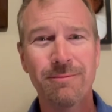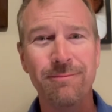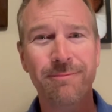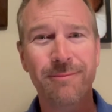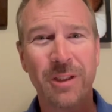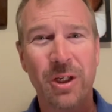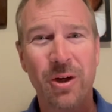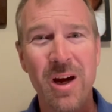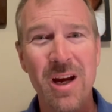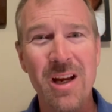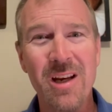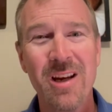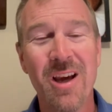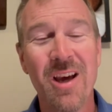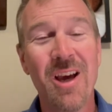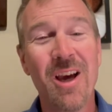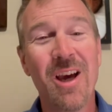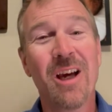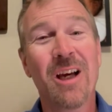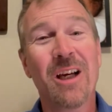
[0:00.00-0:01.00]
All right.
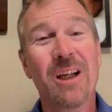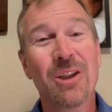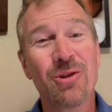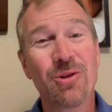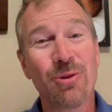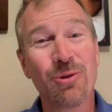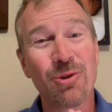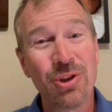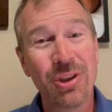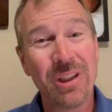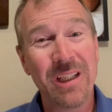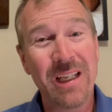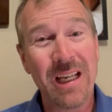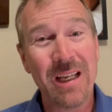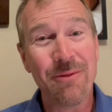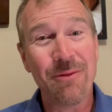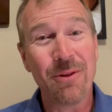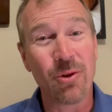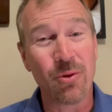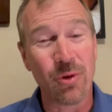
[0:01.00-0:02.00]
So she
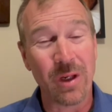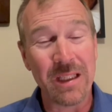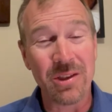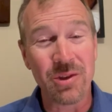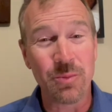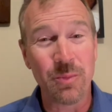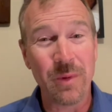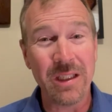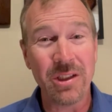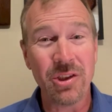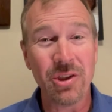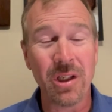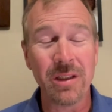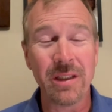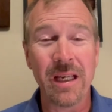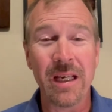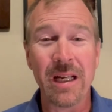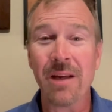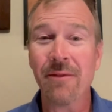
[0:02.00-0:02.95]
gave a great speech on that.